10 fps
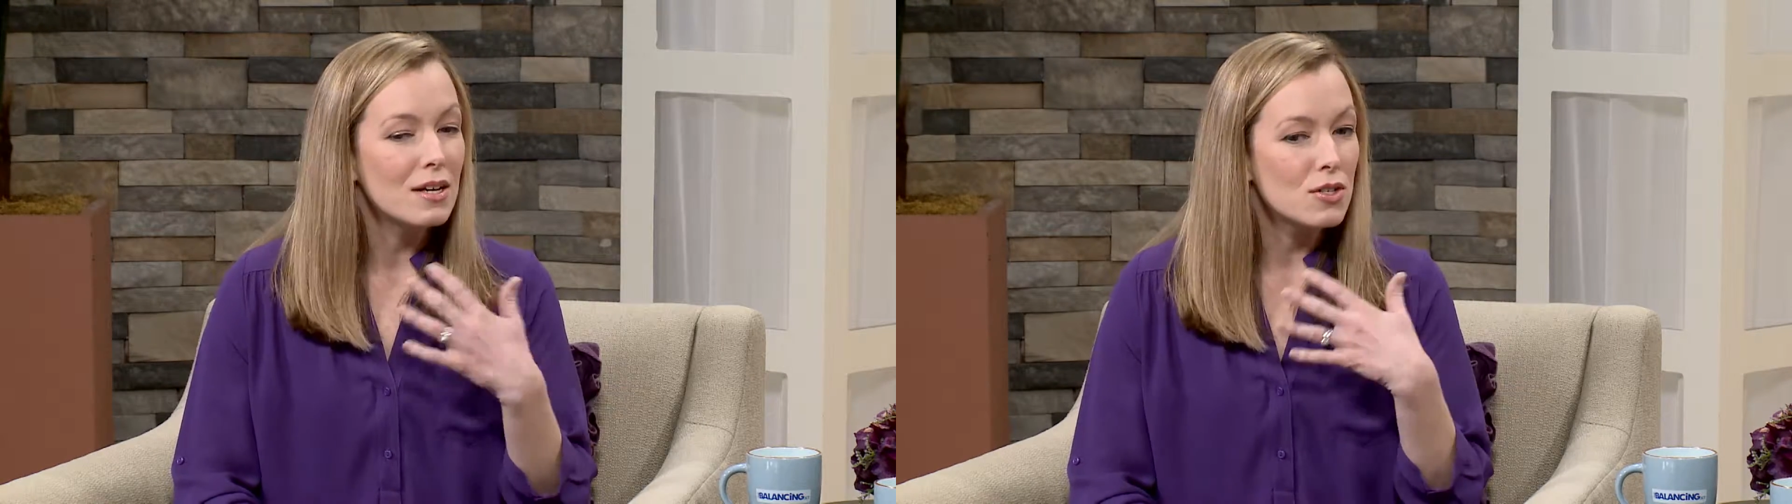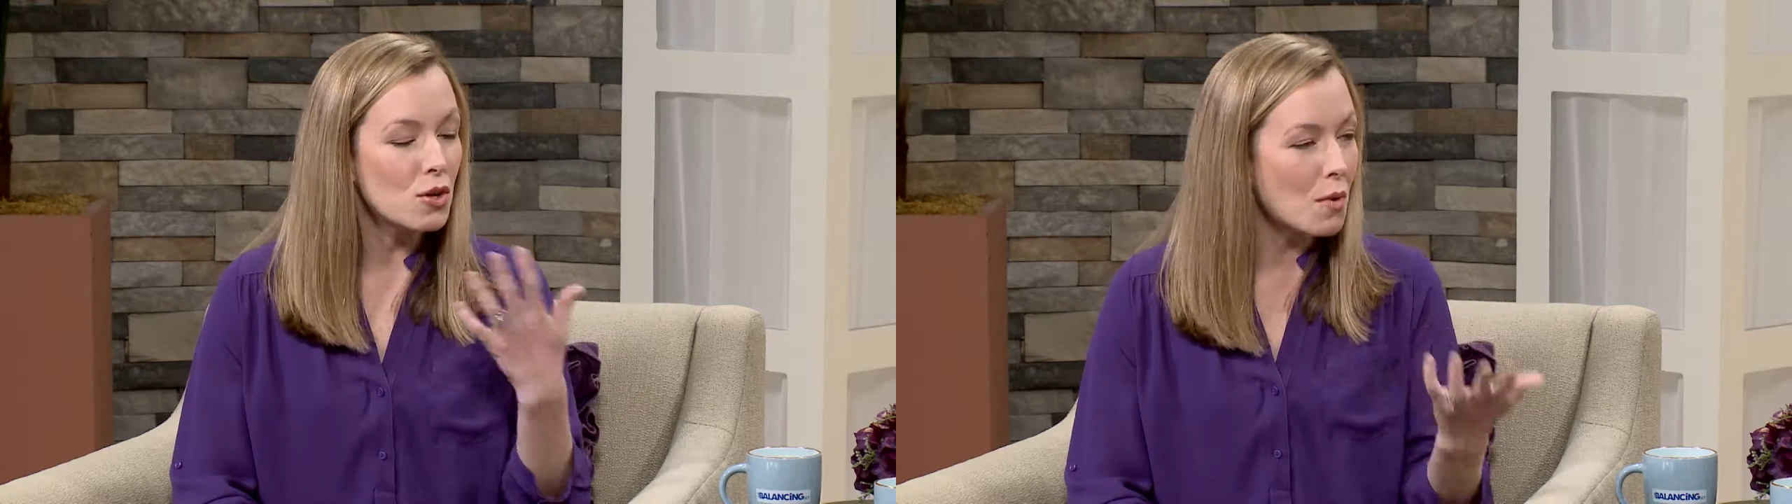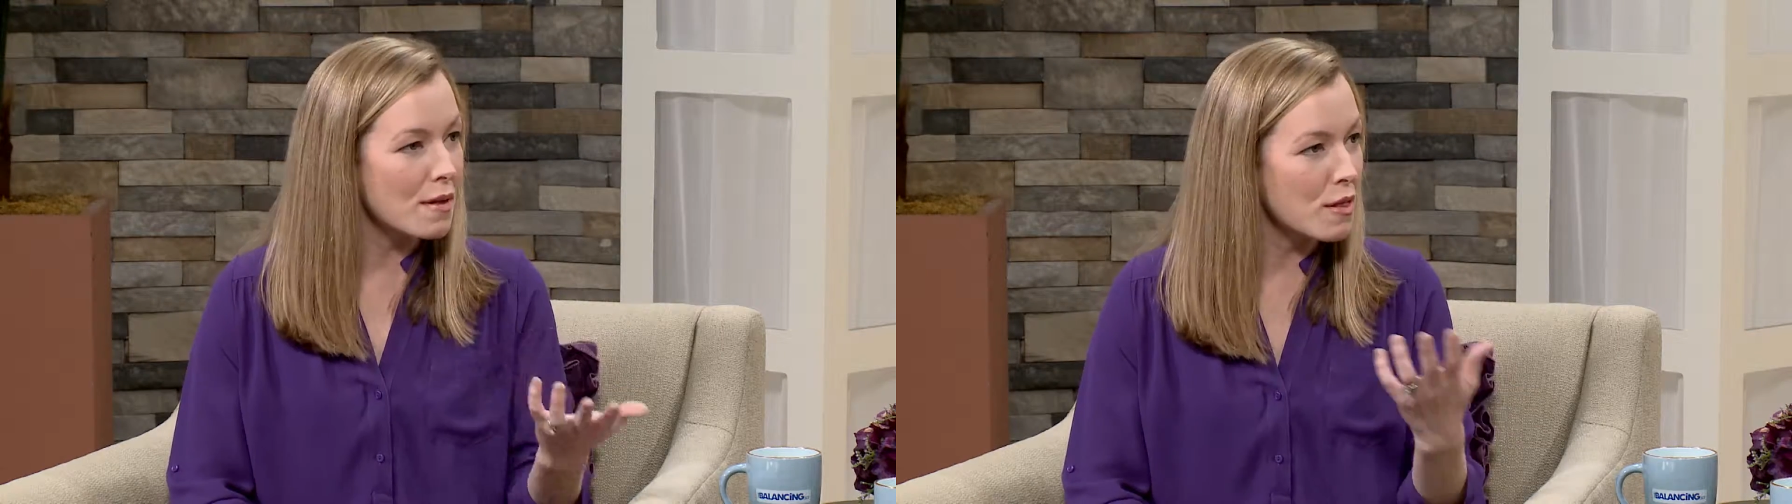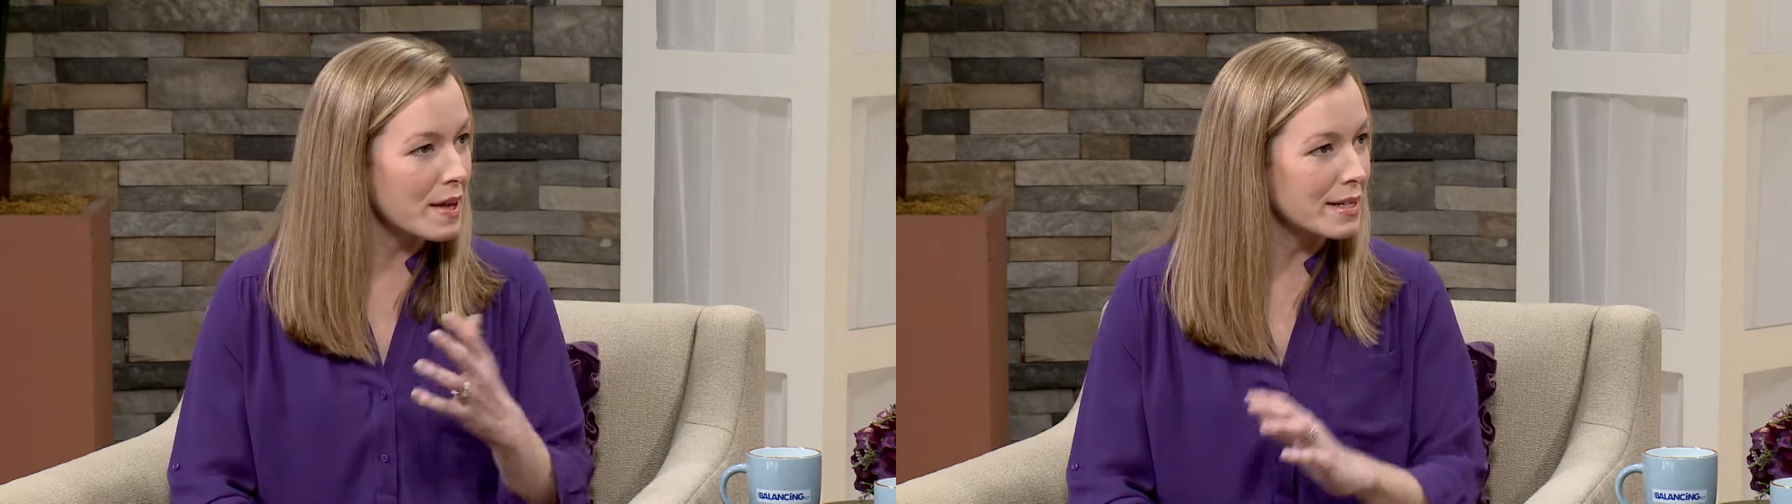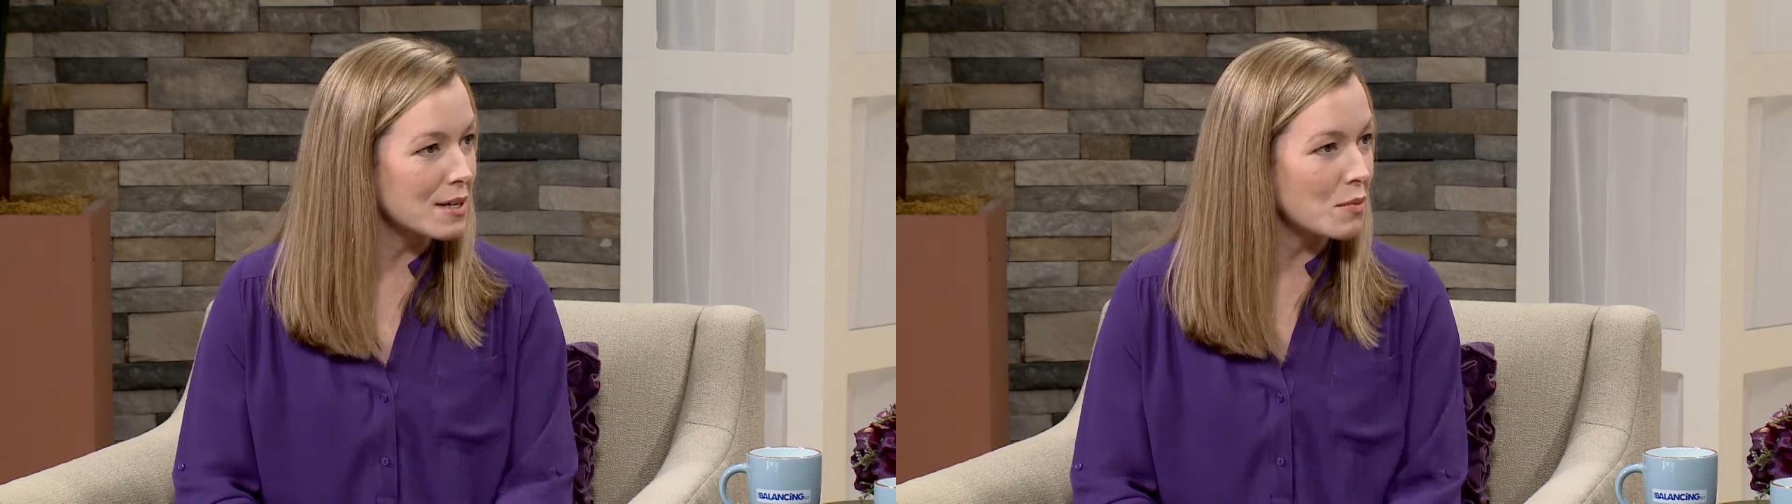So one of the
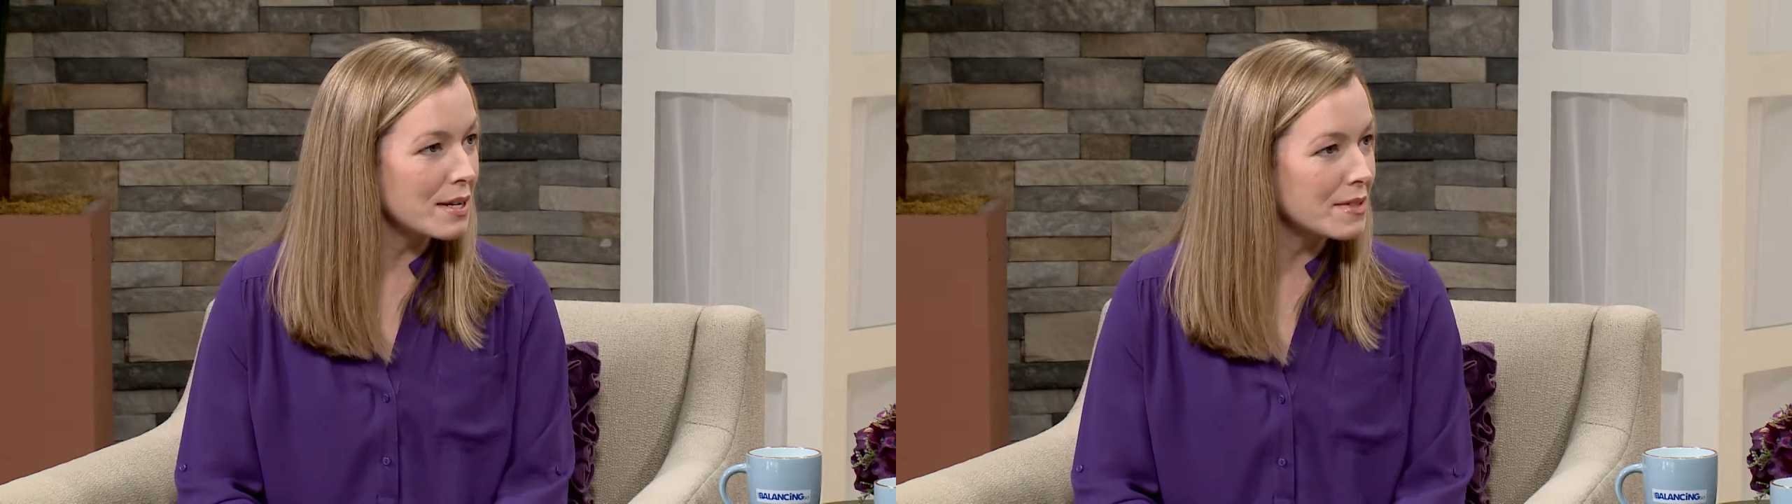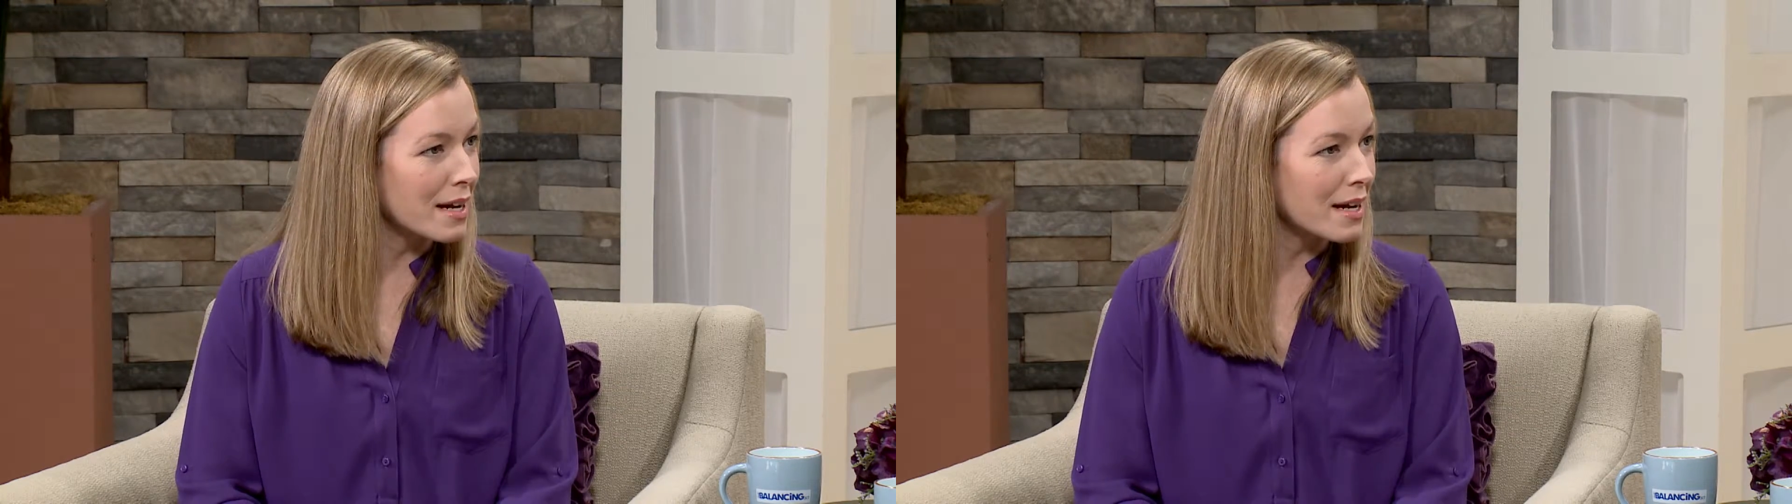things that we've